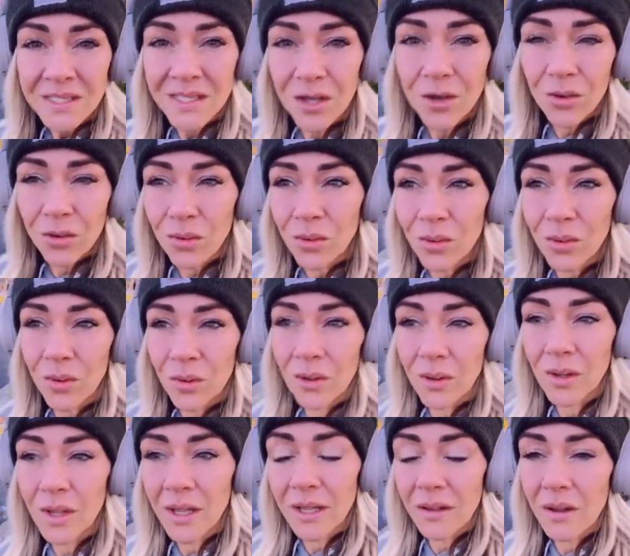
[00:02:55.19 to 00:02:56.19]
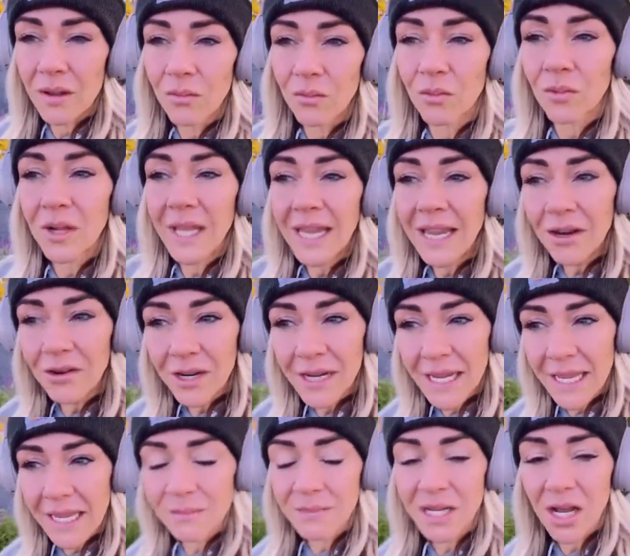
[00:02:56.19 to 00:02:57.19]
So,
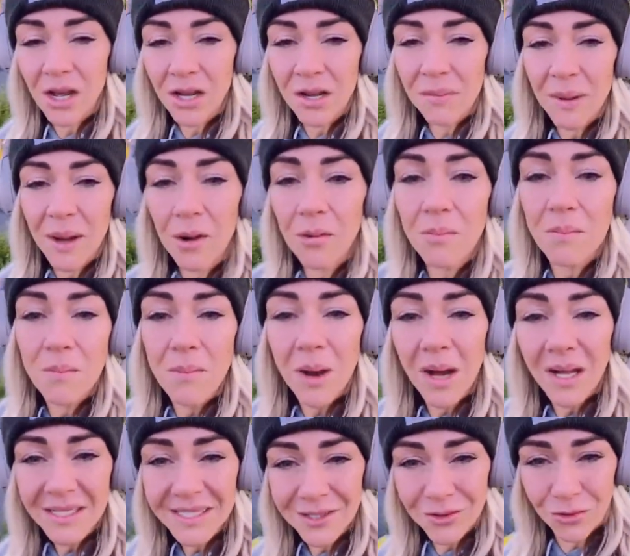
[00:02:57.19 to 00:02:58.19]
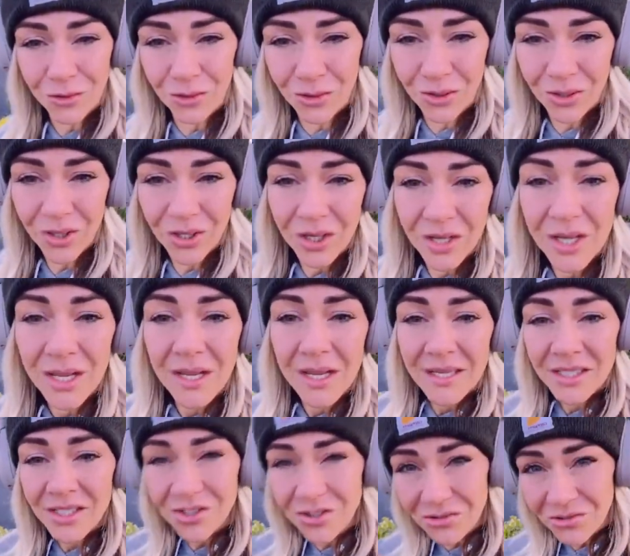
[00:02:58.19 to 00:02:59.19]
hearing him talk about muscle,
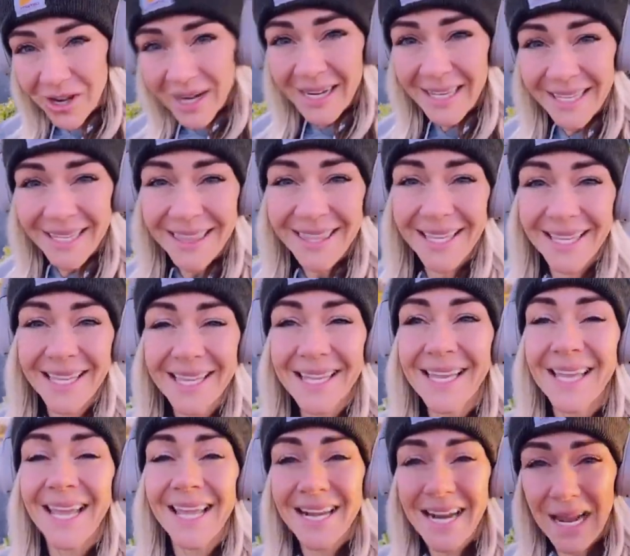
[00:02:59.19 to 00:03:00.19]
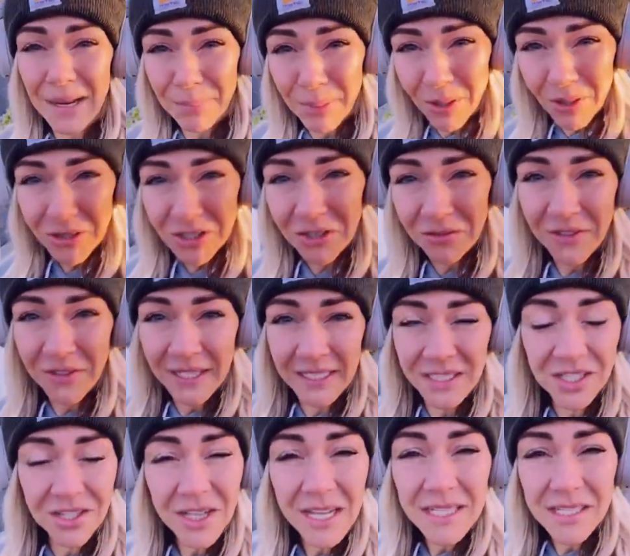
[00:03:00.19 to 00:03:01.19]
strength, and
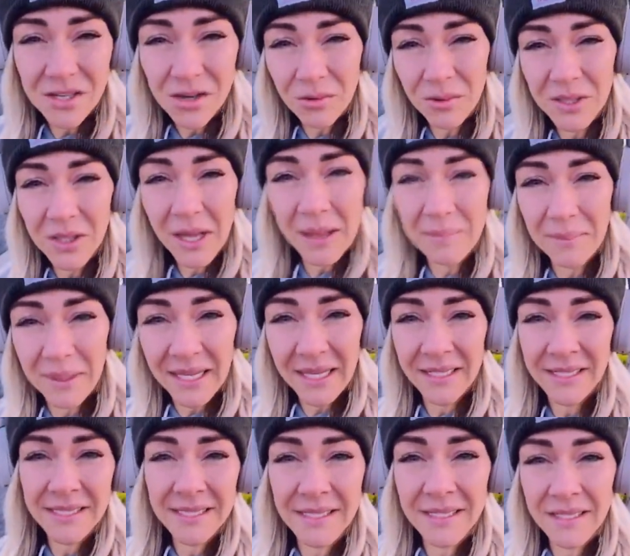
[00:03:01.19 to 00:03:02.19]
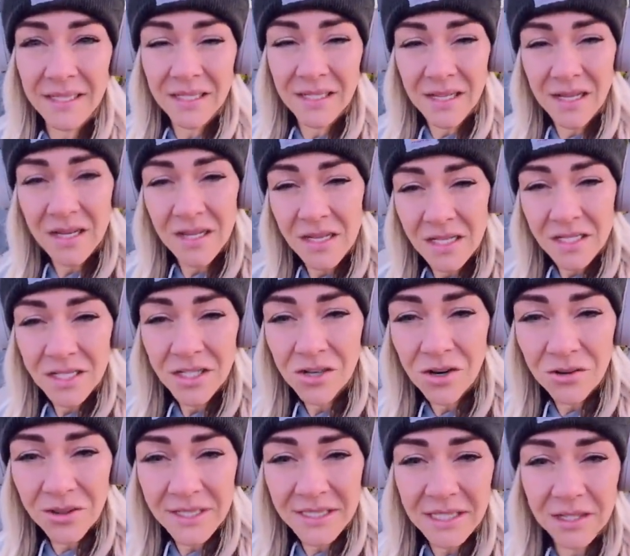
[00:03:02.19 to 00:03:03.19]
hypertrophy, do you guys know what that means? Do
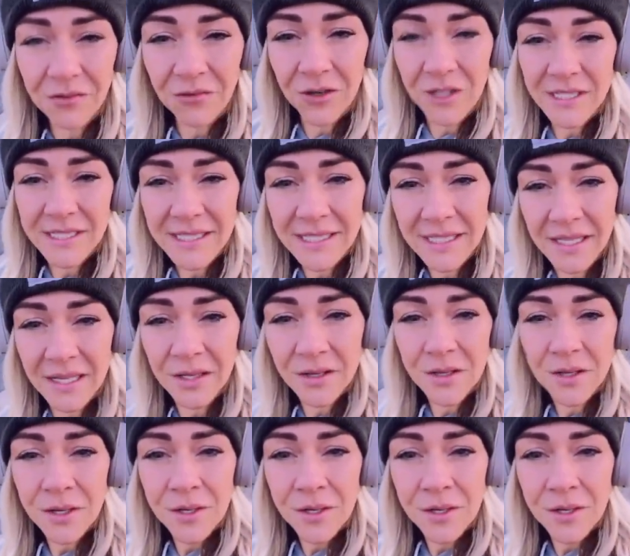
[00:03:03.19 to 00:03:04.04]
you know the difference?